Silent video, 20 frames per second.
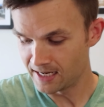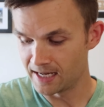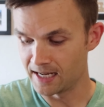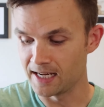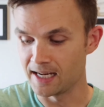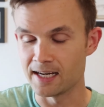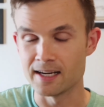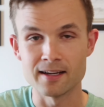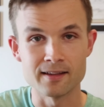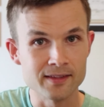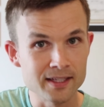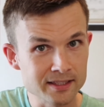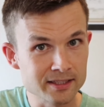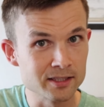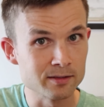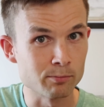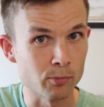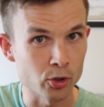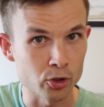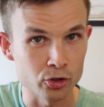and this
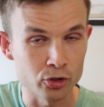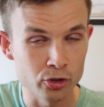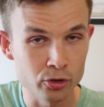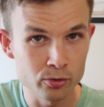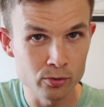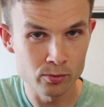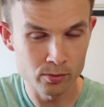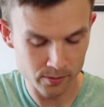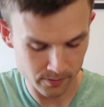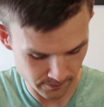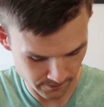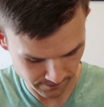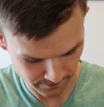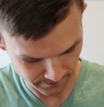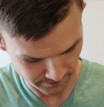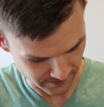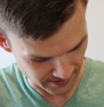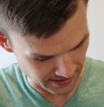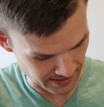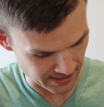is Murdu
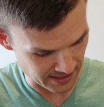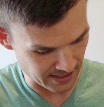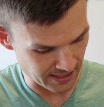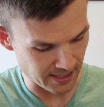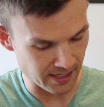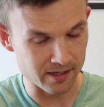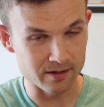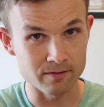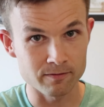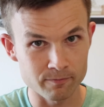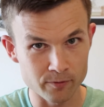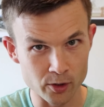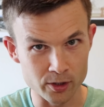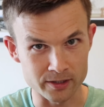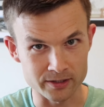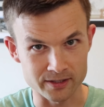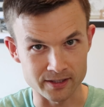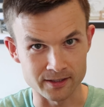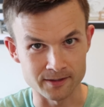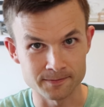and
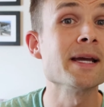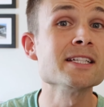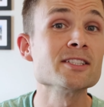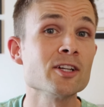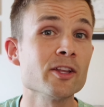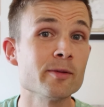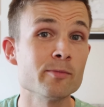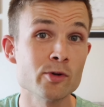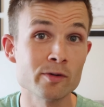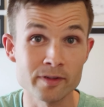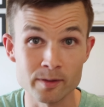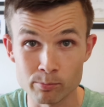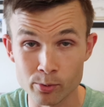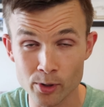Ferguson. Based on the movie